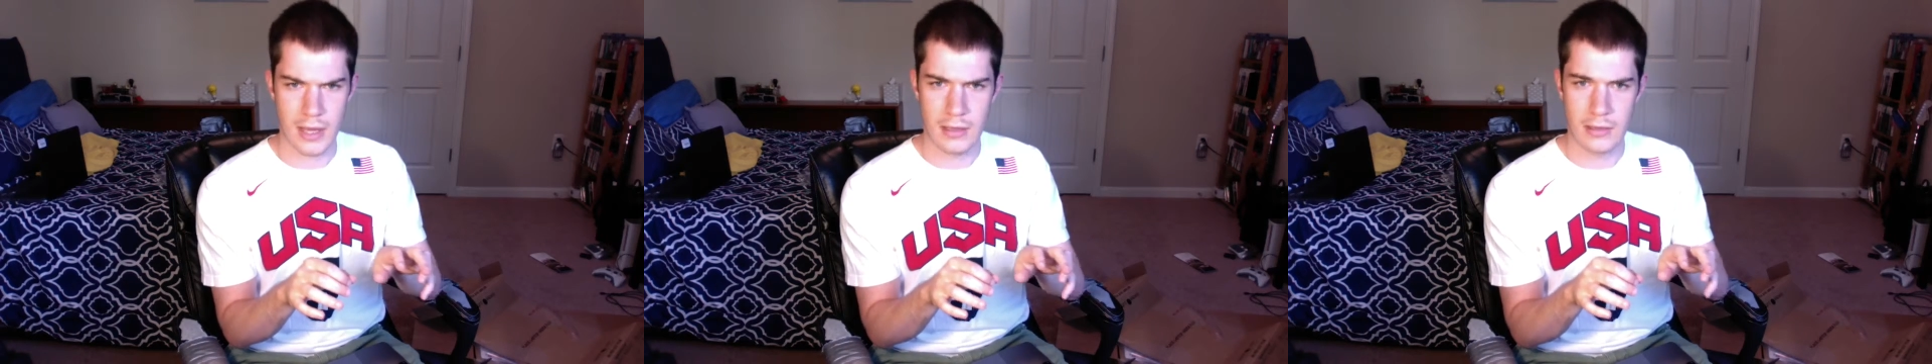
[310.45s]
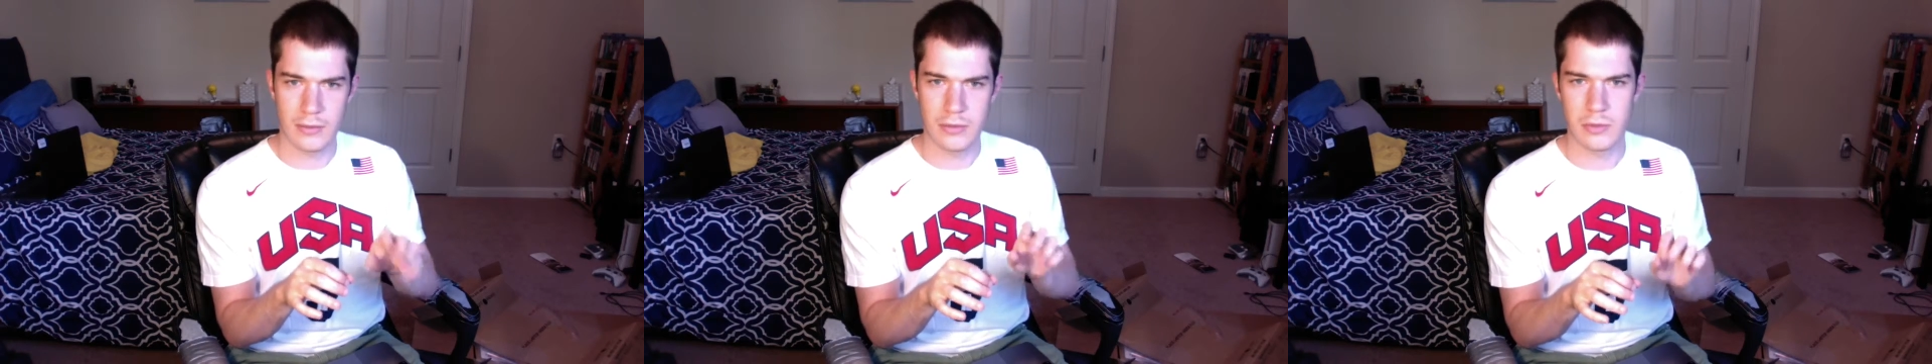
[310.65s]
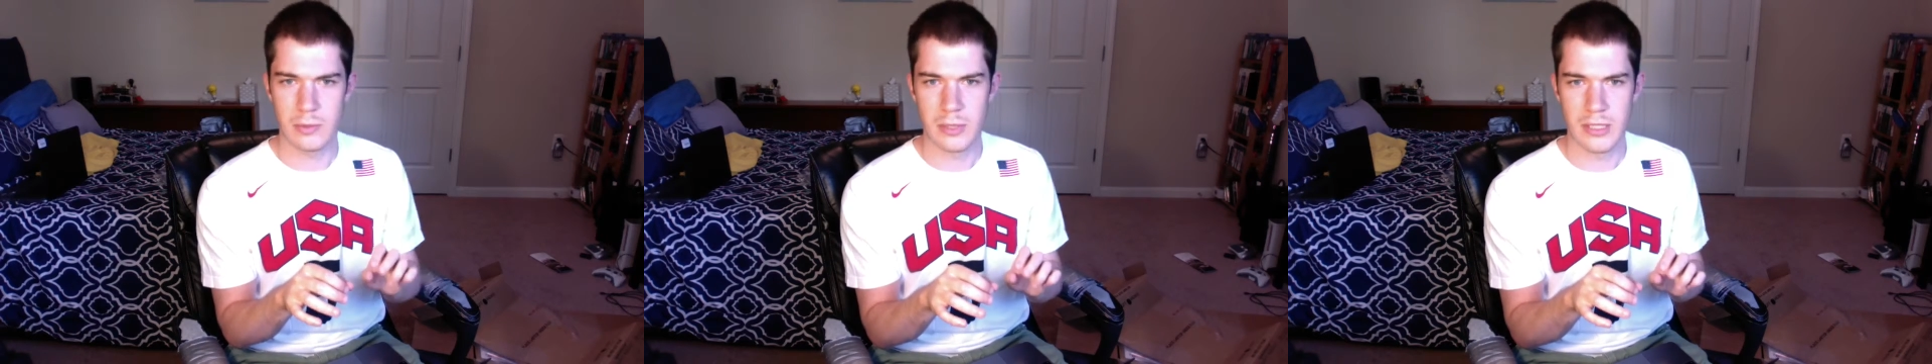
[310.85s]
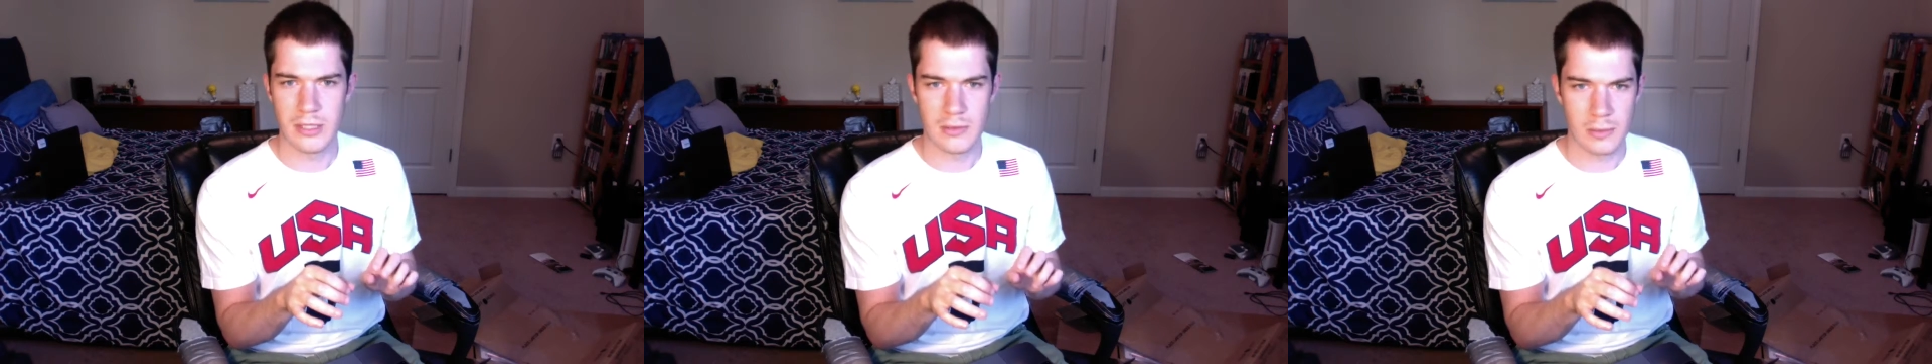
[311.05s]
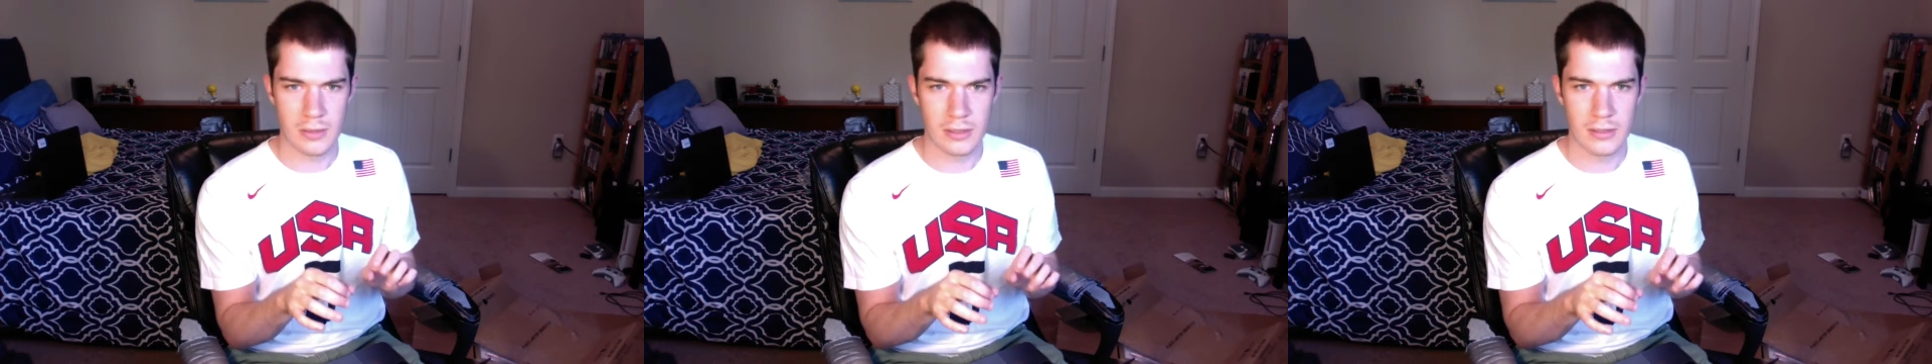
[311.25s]
which would be this
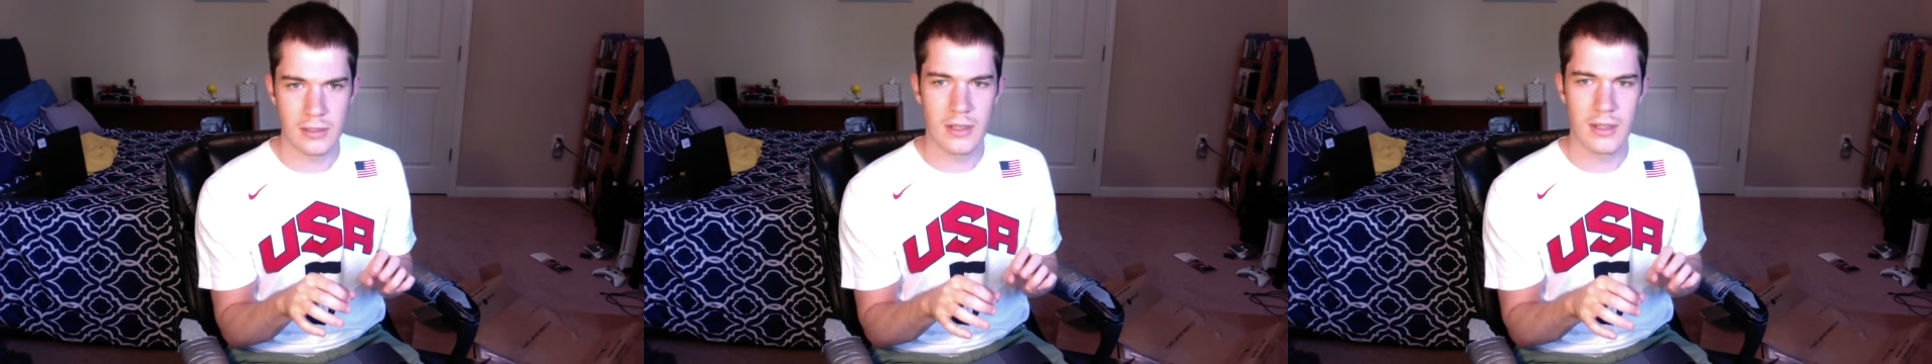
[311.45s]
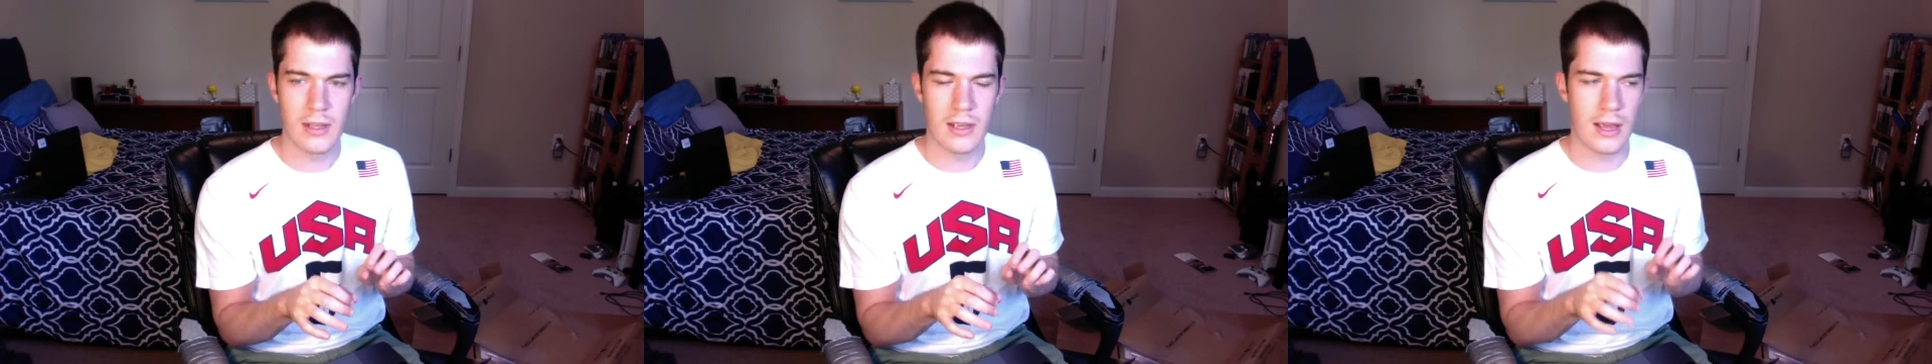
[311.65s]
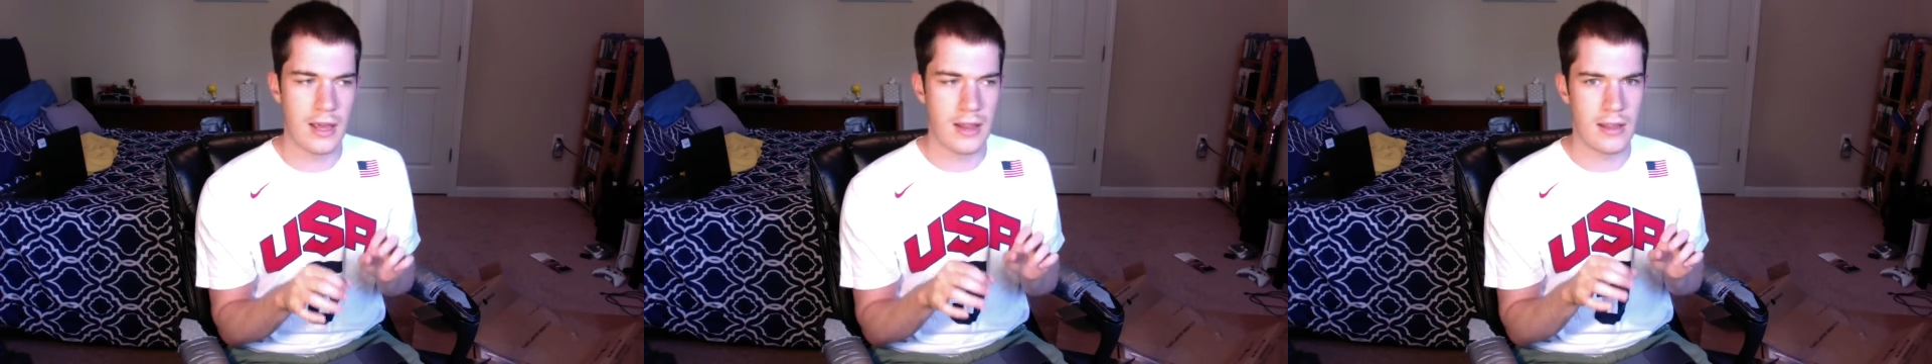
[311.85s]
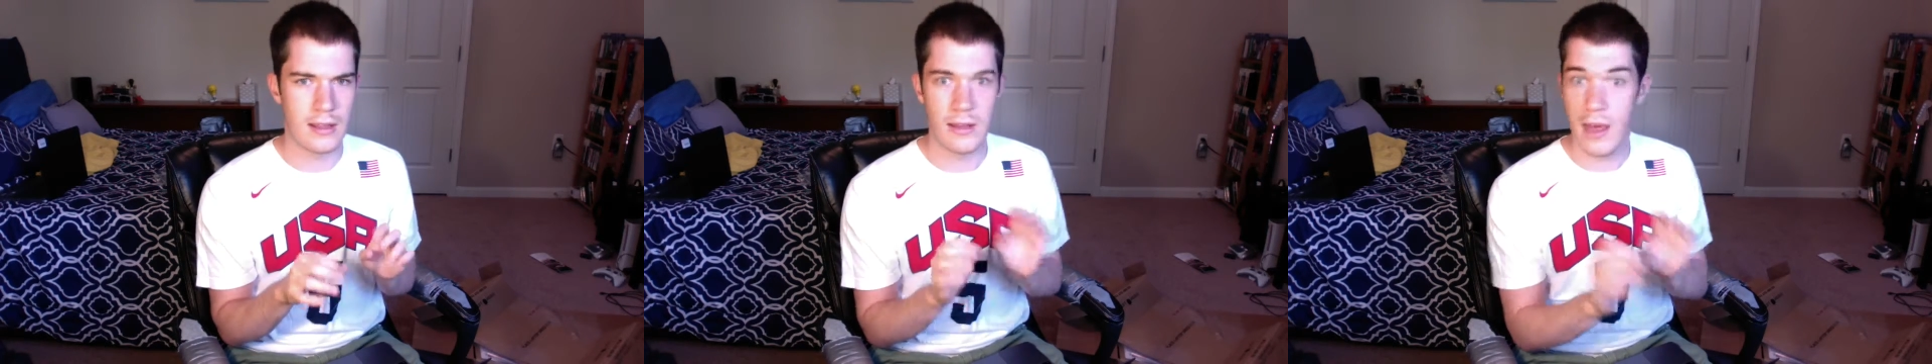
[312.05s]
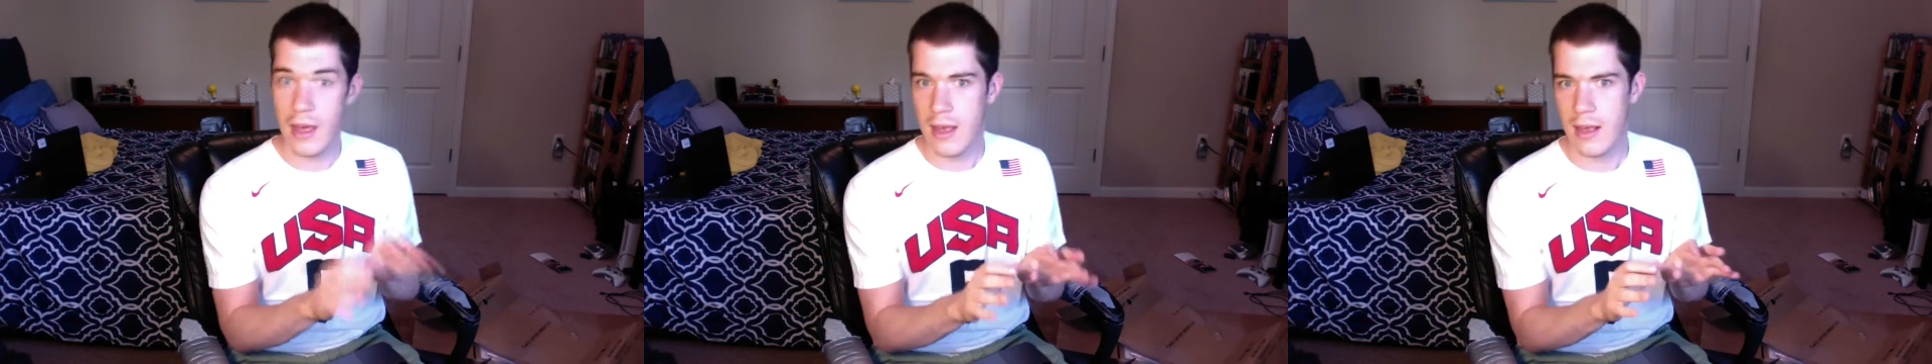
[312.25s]
one, and then
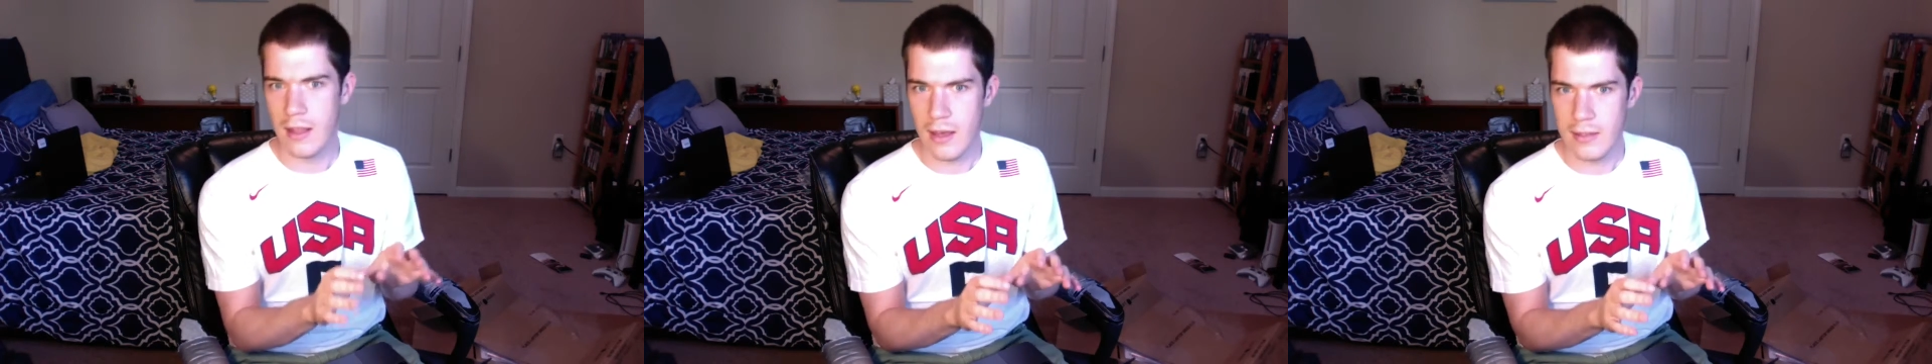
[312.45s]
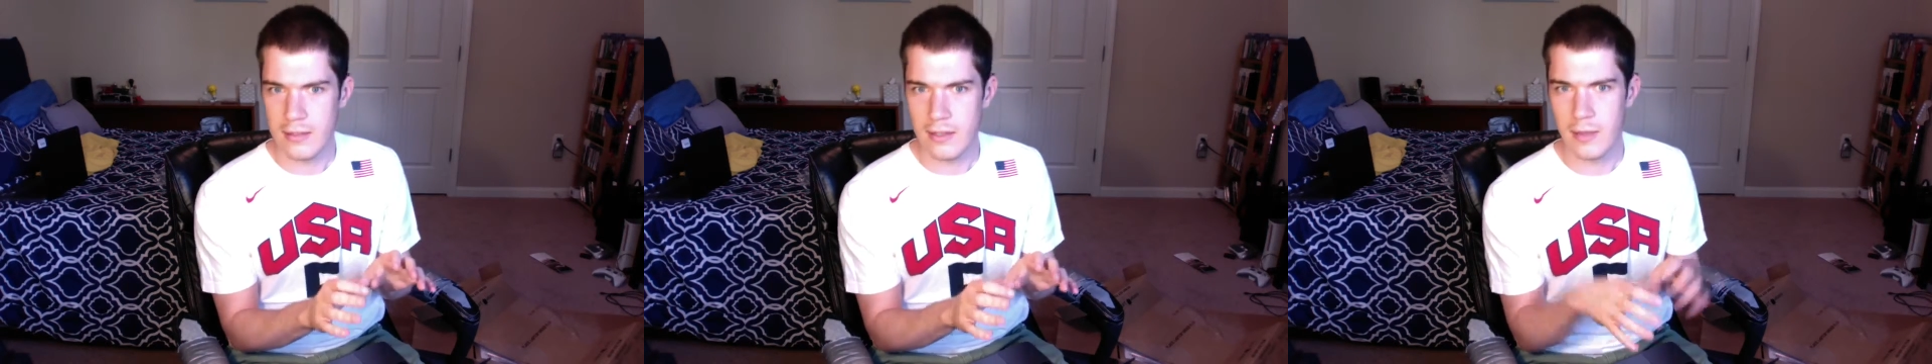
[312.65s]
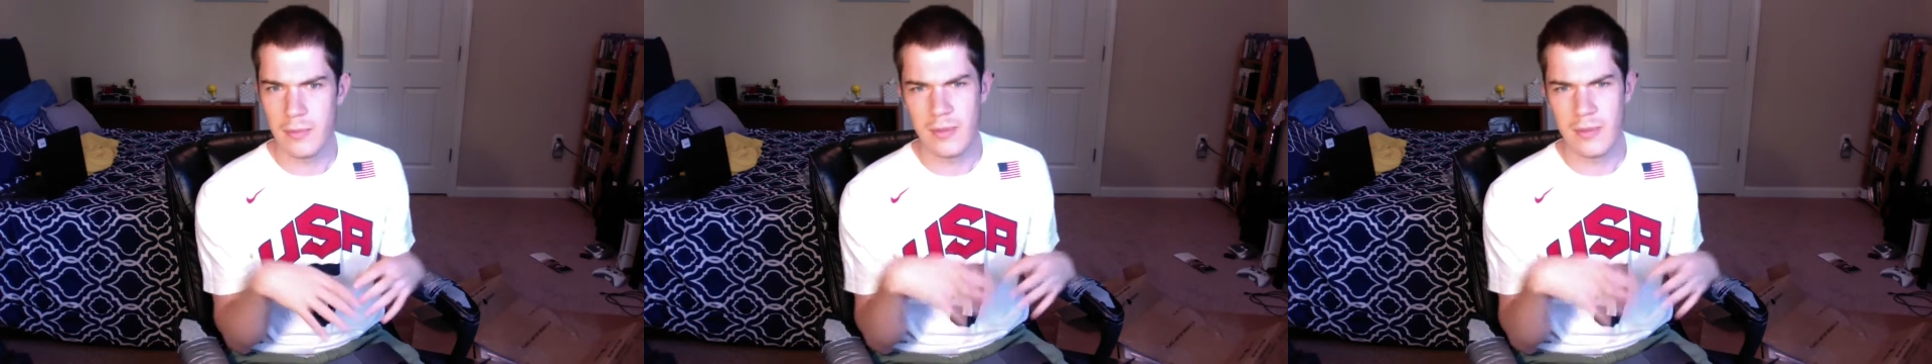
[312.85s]
the A lights up.